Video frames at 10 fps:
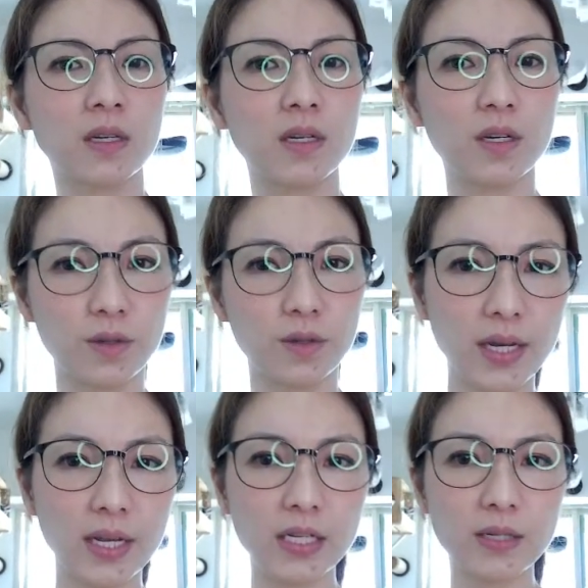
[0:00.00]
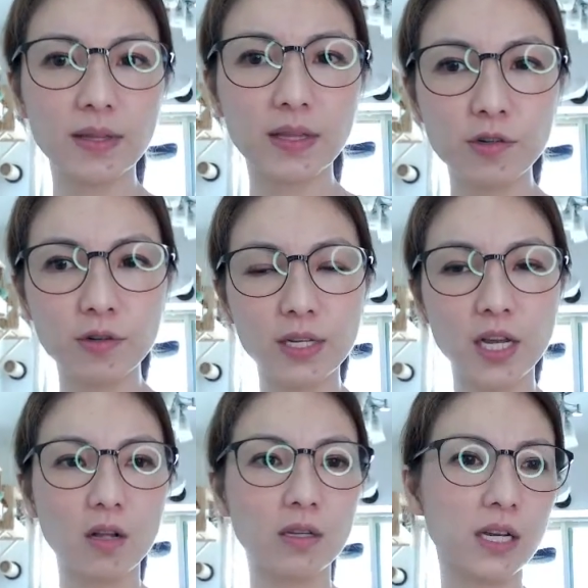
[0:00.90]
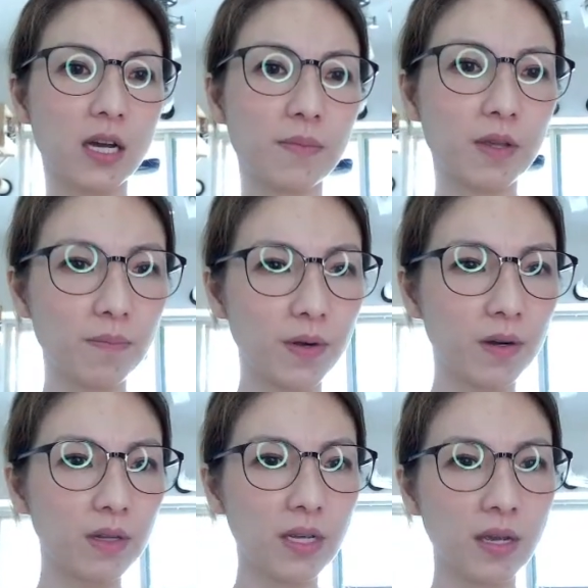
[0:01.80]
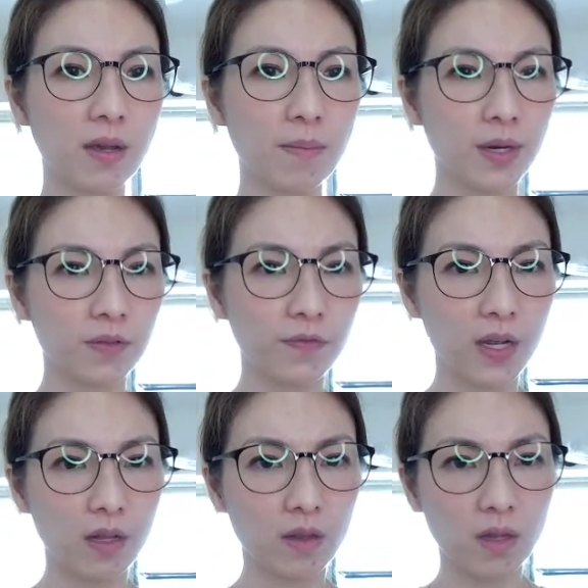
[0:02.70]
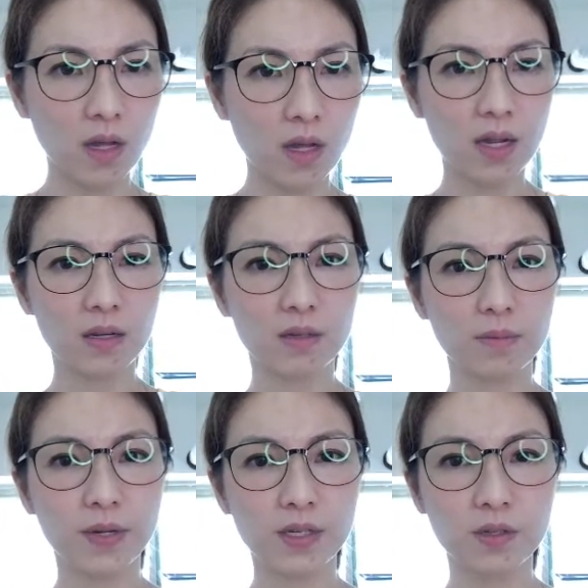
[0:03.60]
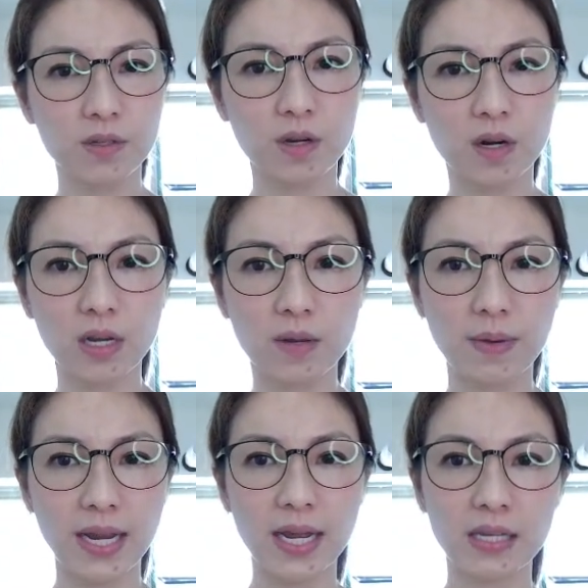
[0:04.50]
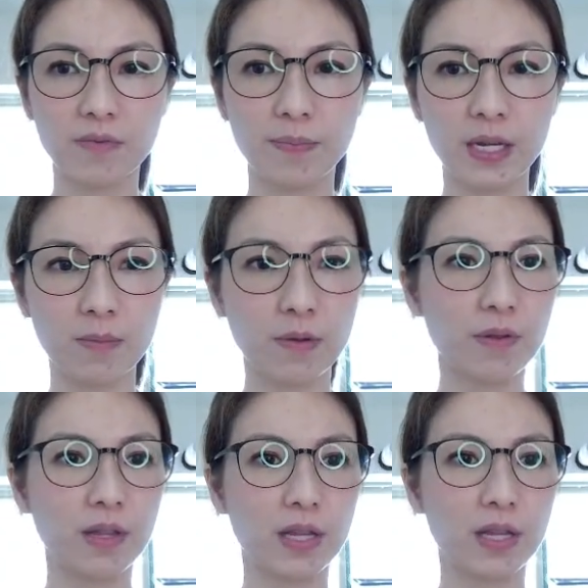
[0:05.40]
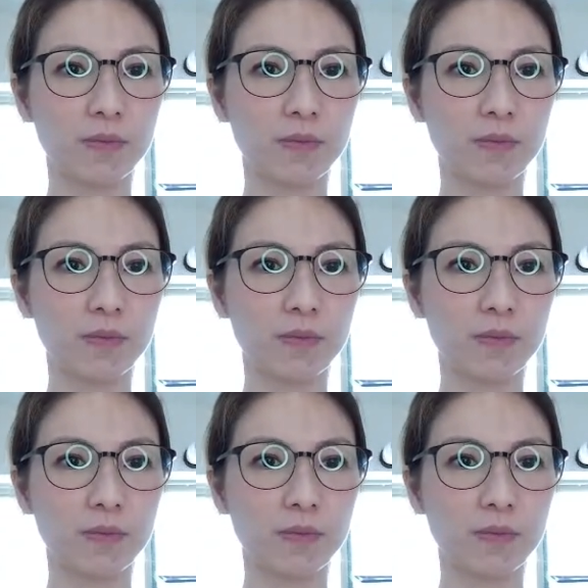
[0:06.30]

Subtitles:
Okay, licks me literally all the time. It can barely just be a lot because it's not licking my hands and picking them up. It licks me.